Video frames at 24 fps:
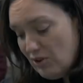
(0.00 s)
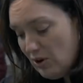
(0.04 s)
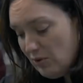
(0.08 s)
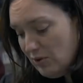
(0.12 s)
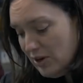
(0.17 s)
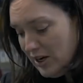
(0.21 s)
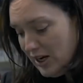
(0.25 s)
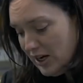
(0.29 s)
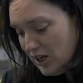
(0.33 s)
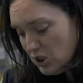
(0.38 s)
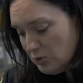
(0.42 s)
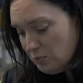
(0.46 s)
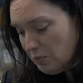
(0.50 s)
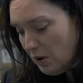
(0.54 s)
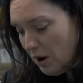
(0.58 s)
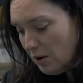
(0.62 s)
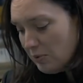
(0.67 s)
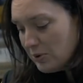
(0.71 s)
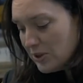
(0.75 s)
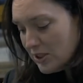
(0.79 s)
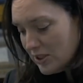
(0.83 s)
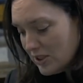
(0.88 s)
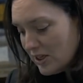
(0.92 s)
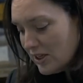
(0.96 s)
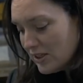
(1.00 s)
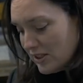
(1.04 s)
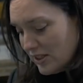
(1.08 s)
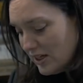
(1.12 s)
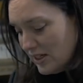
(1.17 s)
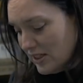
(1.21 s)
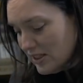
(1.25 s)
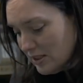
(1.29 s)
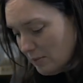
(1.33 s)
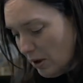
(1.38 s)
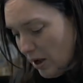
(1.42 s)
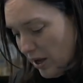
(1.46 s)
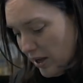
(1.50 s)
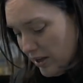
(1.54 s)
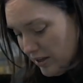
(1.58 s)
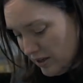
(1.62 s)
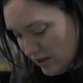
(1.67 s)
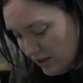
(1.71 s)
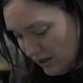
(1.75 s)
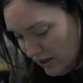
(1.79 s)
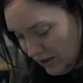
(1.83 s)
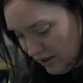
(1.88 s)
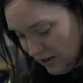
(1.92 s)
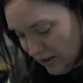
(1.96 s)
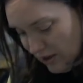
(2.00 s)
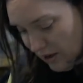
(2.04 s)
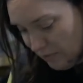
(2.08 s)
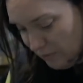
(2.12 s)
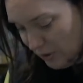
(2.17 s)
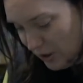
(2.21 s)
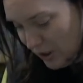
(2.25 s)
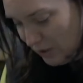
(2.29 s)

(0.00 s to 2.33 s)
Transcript: very English barber that does need some ironing, but it's